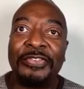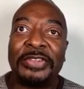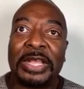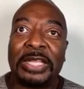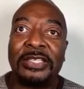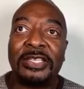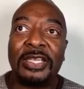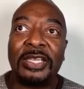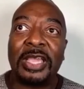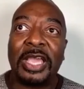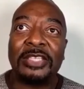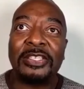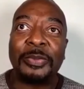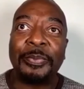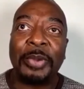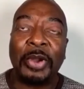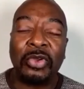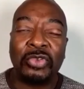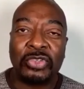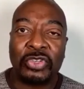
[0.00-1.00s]
and I took it as a
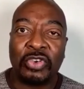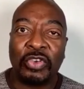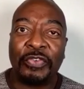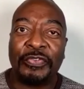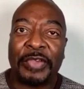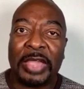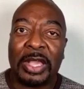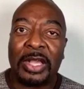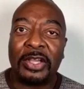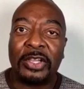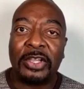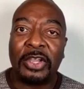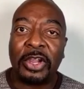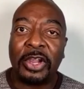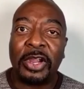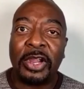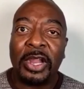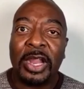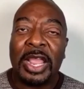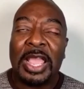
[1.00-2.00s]
personal failure.